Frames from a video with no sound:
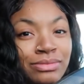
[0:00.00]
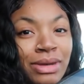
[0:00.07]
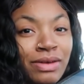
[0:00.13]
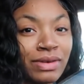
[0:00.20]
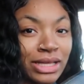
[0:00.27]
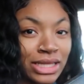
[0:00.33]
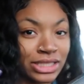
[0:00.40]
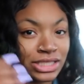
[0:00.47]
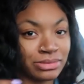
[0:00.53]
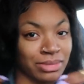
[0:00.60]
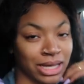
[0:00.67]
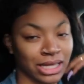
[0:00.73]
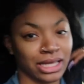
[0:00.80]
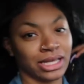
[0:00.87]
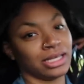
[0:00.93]

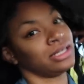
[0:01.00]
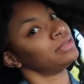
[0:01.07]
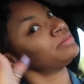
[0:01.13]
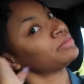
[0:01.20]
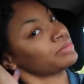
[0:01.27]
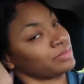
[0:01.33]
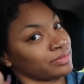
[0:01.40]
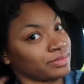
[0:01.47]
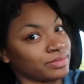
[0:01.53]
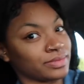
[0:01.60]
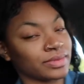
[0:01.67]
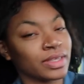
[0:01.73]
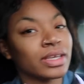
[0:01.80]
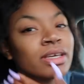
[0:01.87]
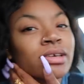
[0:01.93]
schmegla.
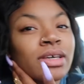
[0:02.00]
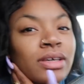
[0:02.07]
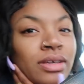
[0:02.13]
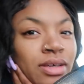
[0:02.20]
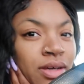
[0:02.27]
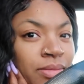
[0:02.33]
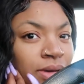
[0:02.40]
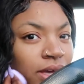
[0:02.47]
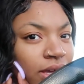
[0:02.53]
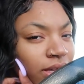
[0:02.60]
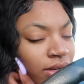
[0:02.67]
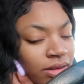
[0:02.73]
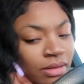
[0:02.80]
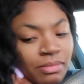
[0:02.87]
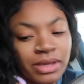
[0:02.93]
Oh my
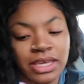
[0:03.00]
God.